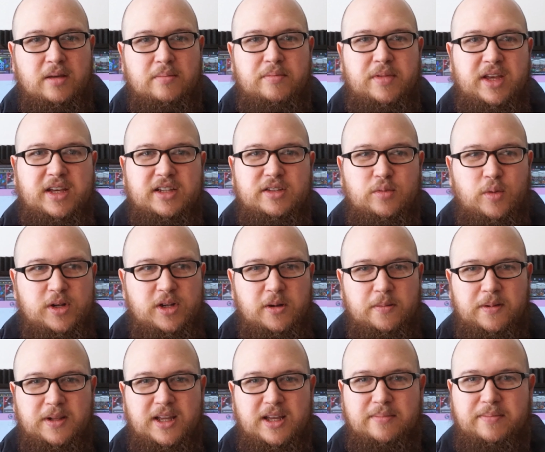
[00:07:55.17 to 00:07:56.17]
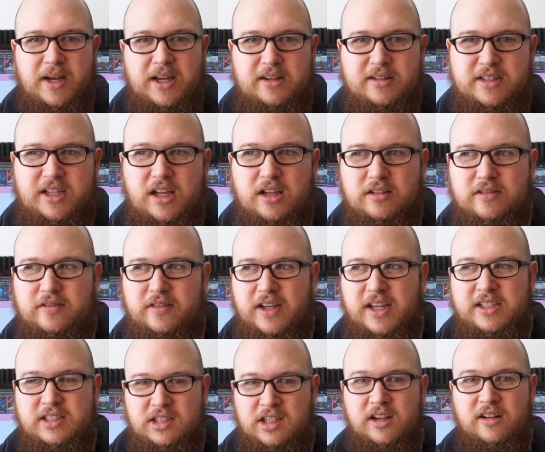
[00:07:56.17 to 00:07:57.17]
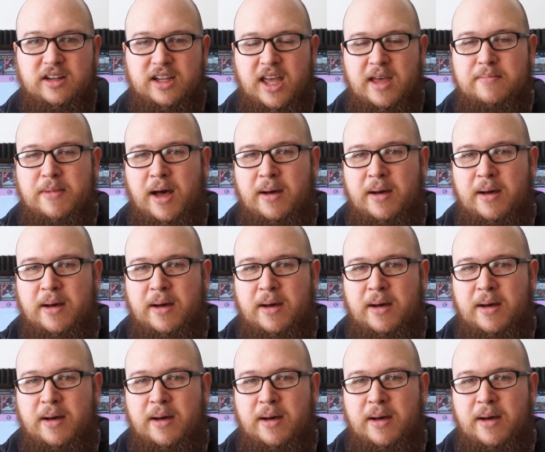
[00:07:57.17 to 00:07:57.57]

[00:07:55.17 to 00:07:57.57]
Because when you're playing by yourself, it's literally